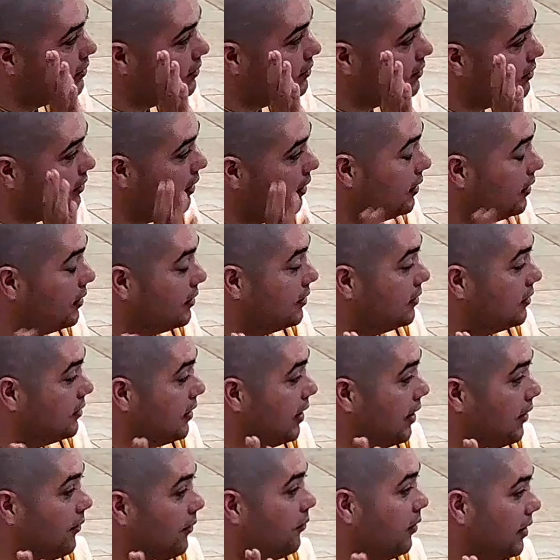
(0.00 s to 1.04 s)
just I,
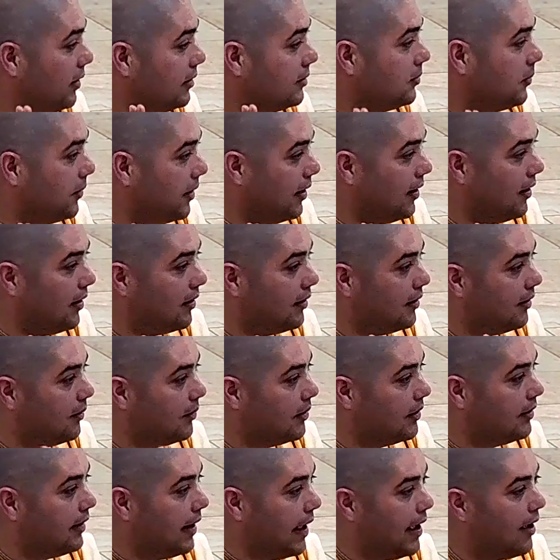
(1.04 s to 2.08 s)
that freaks me out i
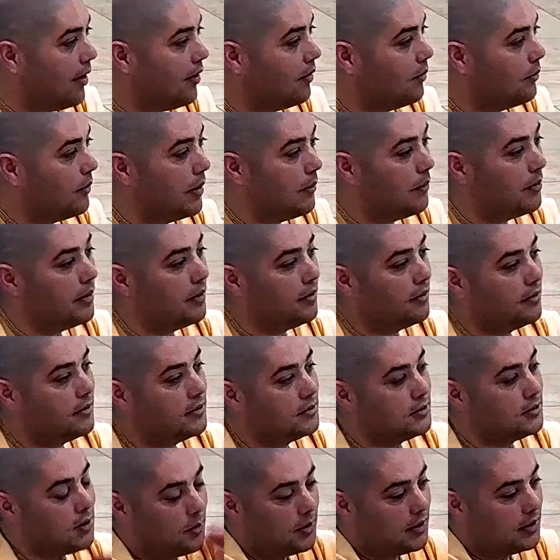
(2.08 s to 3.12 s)
mean now maybe
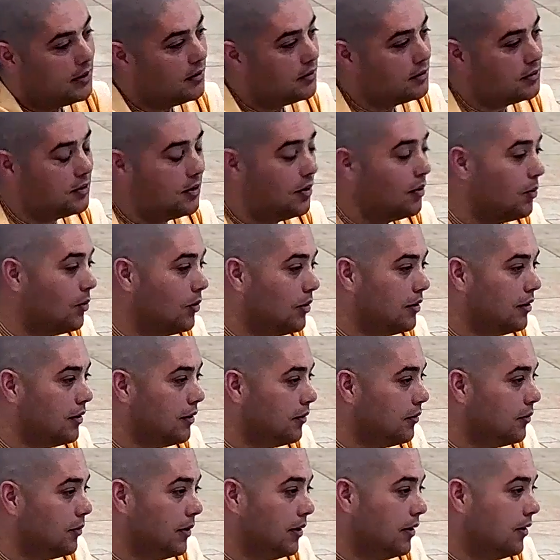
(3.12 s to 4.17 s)
so many years ago it wouldn't
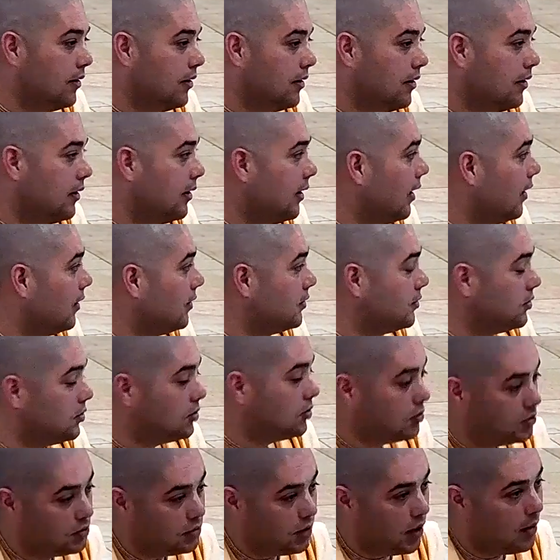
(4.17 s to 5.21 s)
have but now I just
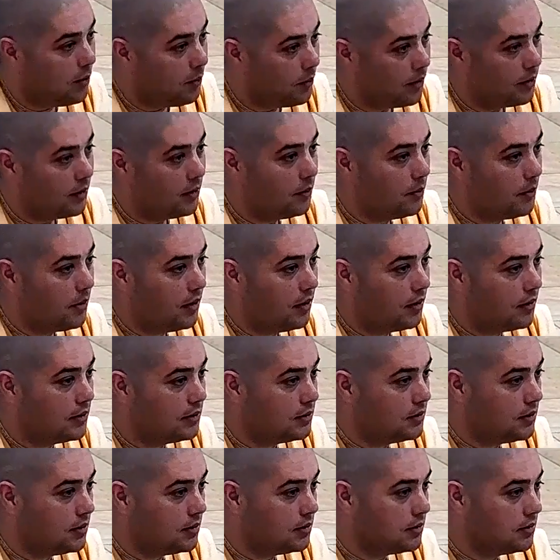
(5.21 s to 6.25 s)
stomp on the bug
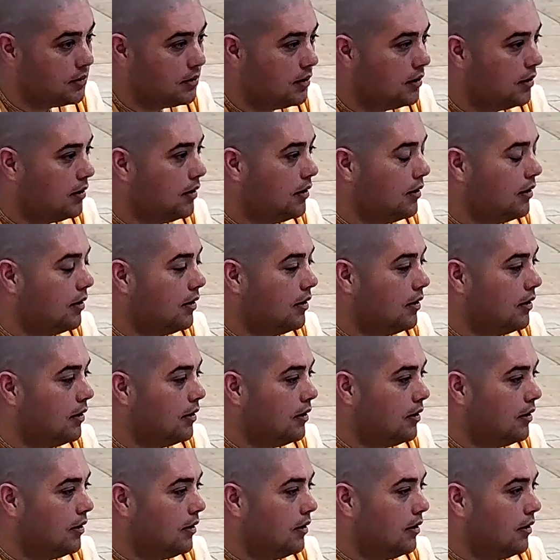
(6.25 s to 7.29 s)
it's just
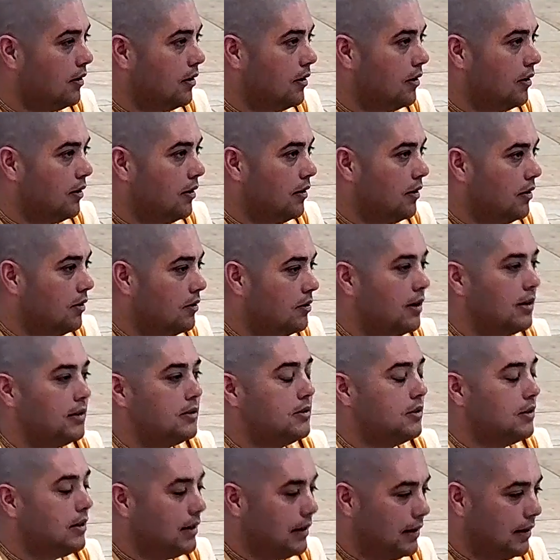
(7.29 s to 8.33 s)
so
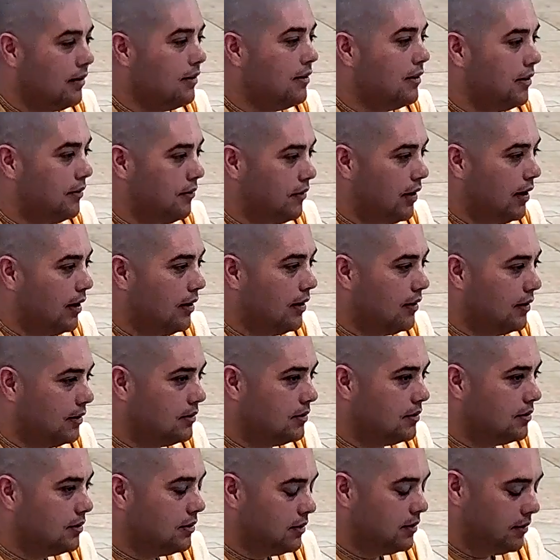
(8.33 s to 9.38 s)
that's clearly
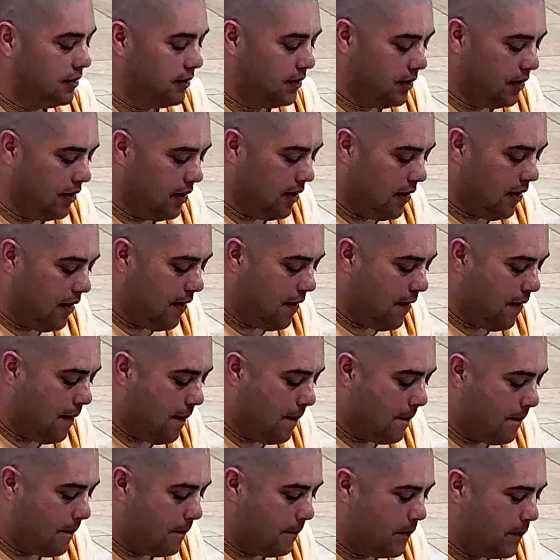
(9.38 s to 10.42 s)
violence.
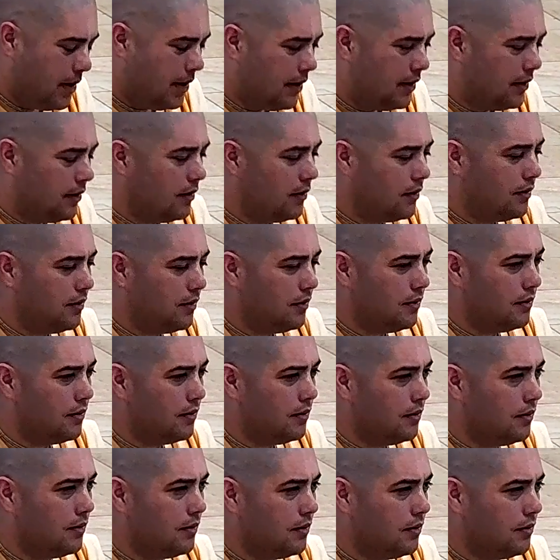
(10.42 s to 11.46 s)
Um, but
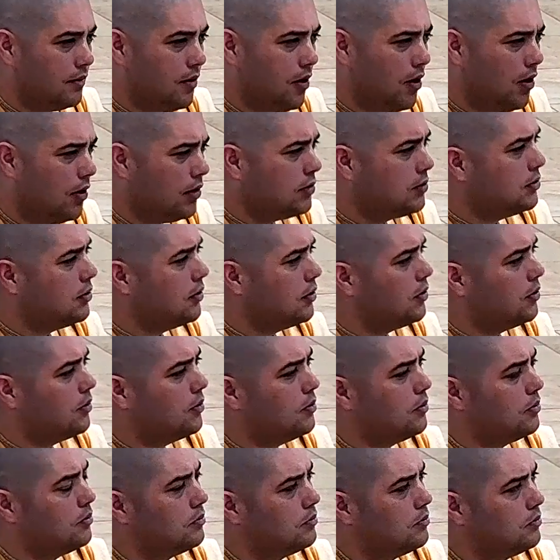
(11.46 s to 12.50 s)

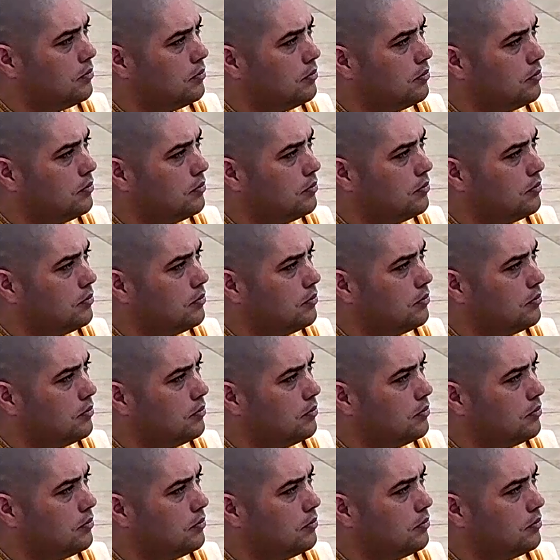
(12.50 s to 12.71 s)
also,